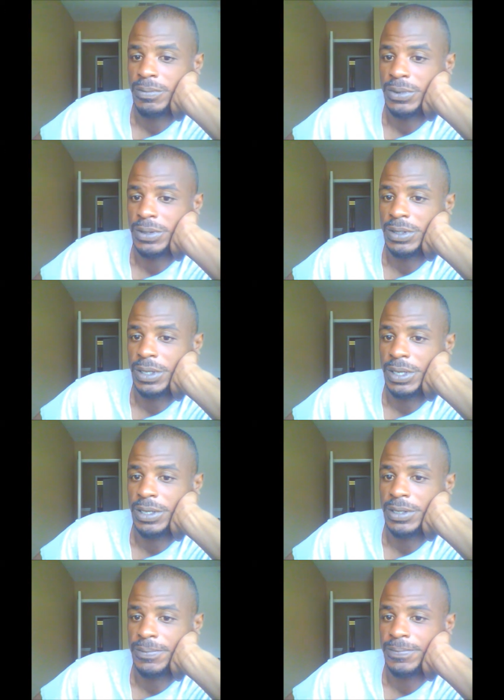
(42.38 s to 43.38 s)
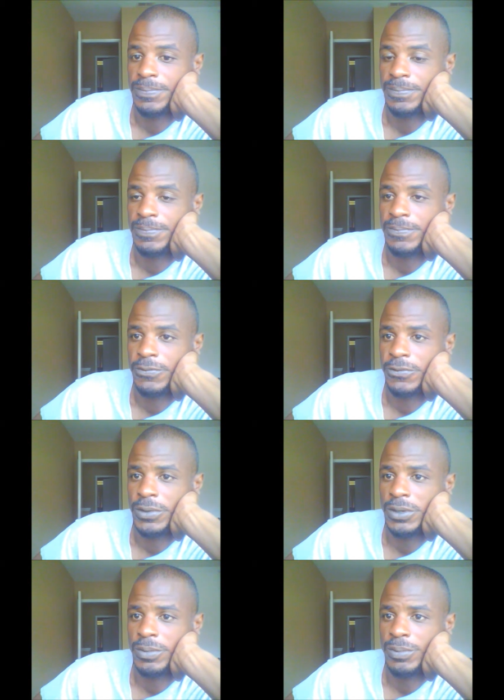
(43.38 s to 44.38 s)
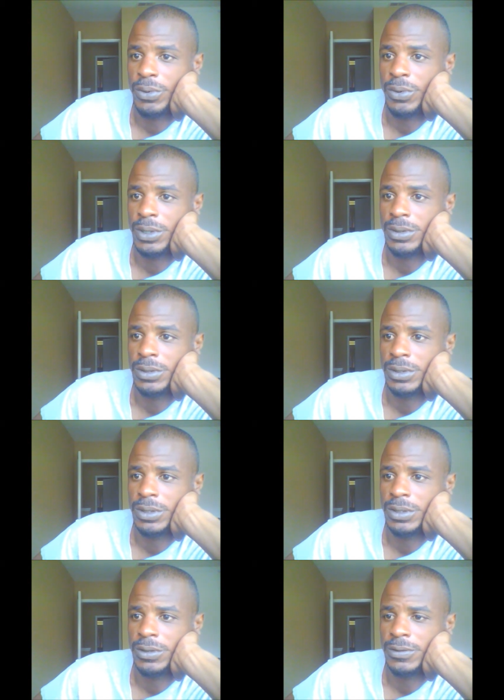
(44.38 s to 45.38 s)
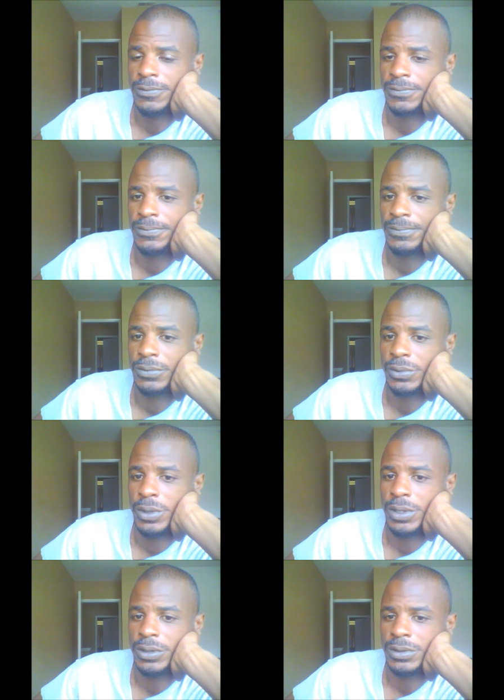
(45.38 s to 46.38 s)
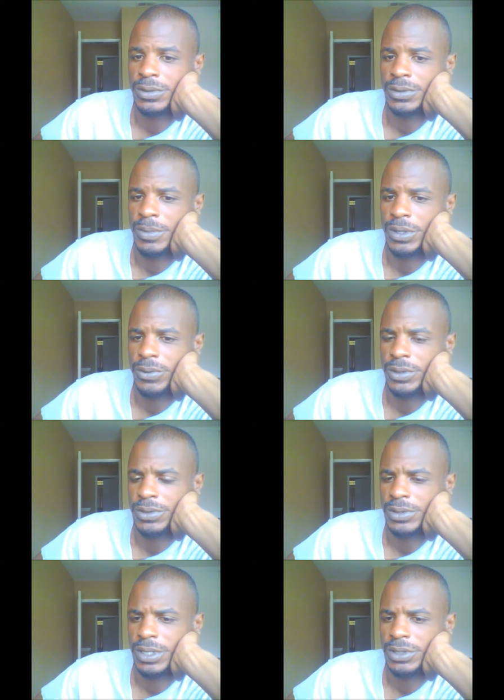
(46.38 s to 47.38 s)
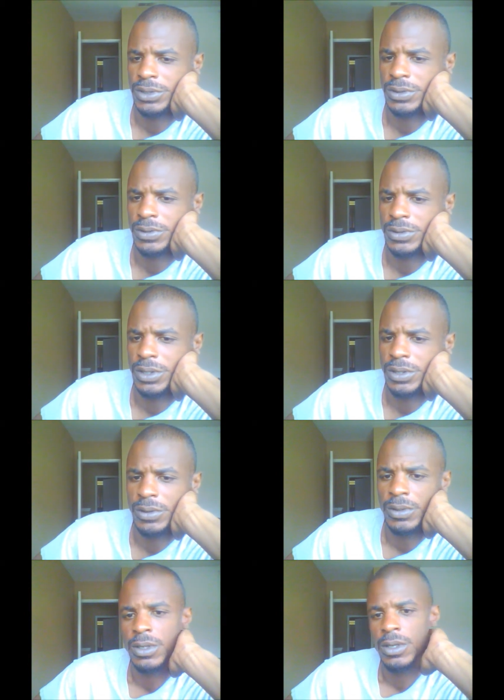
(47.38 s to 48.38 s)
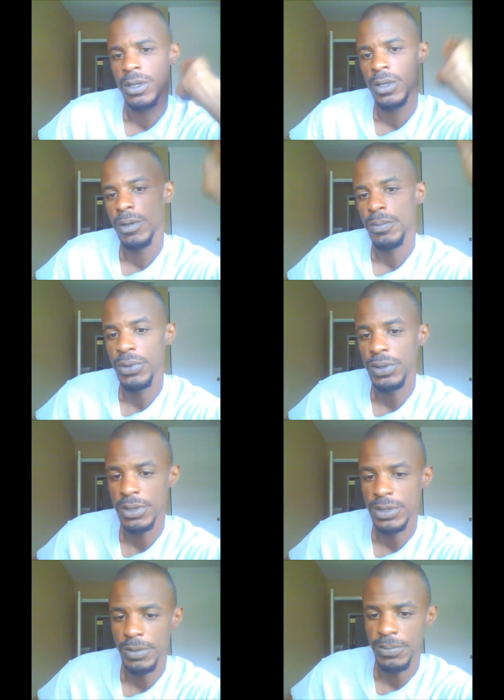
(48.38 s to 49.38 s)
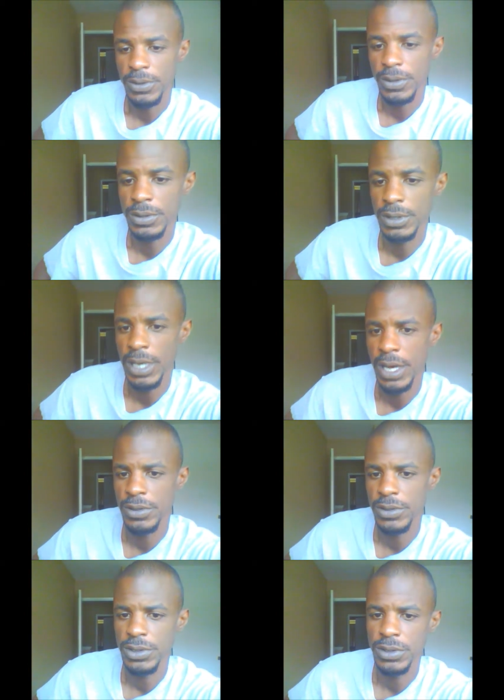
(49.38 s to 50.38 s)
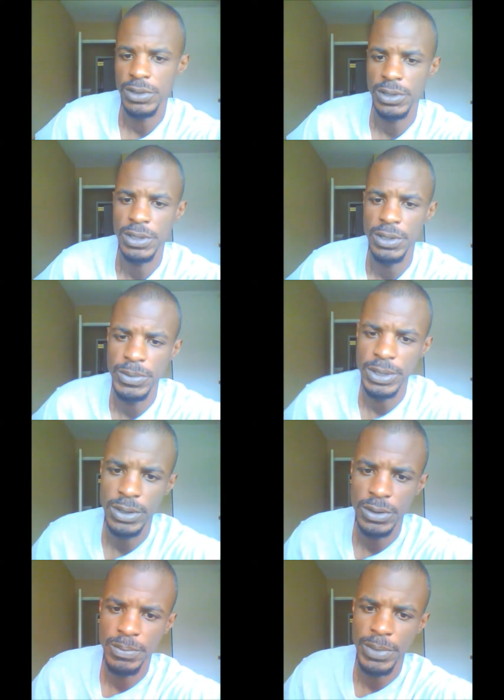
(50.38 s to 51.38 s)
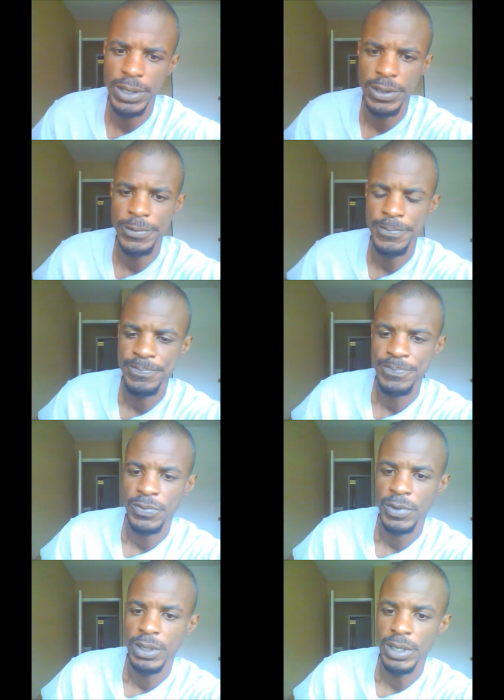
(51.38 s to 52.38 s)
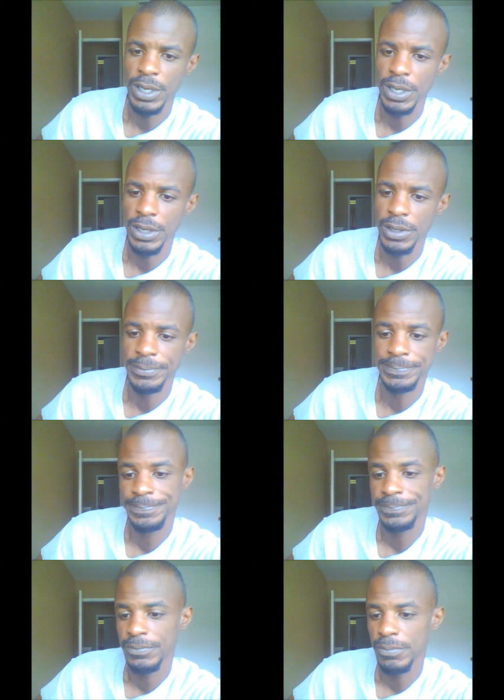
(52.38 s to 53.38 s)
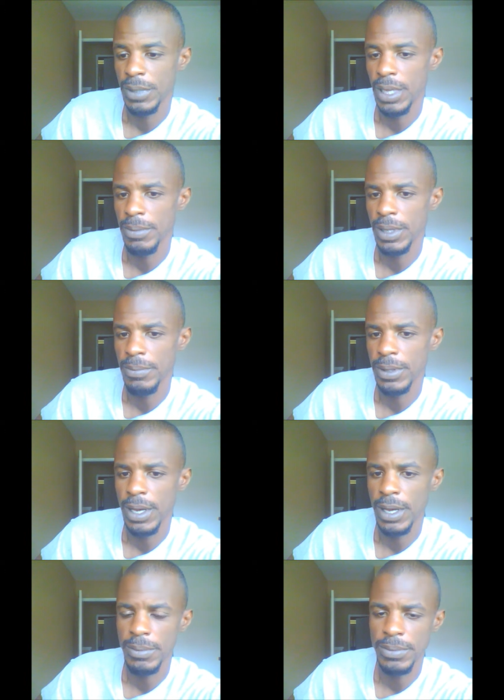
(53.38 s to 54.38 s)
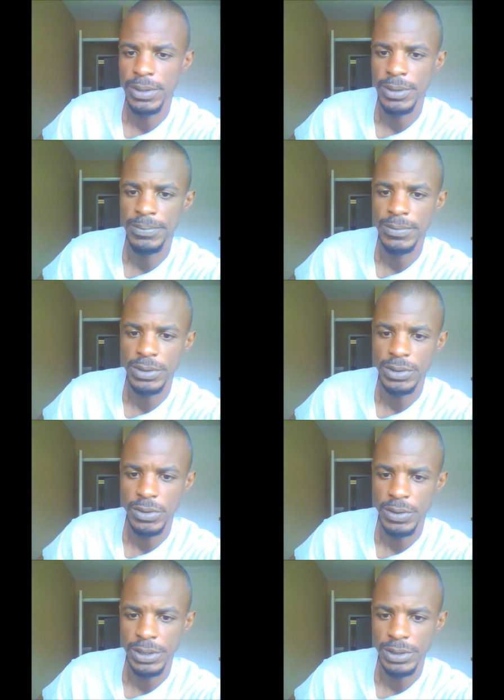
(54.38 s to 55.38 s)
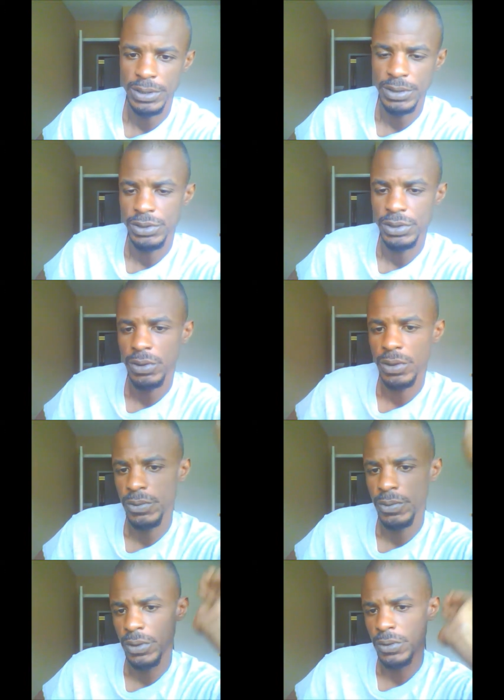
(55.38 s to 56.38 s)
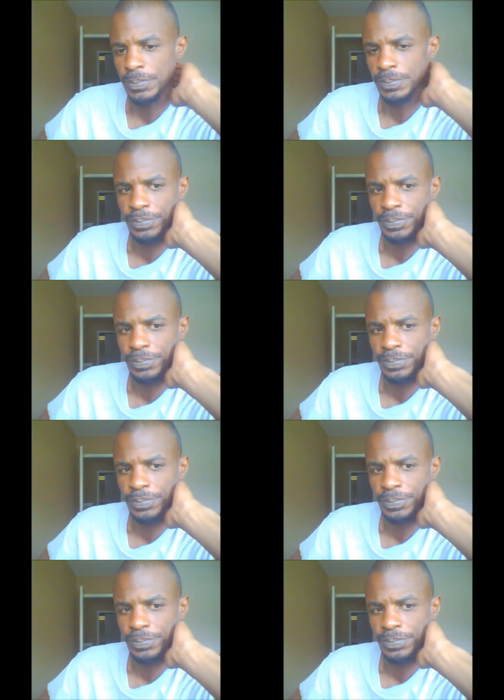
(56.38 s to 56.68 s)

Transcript: be a frequent point of work. This is my workstation, so put this up here on the counter so you can hear me a little better, and blah blah blah, but let's go ahead and get the show on the road.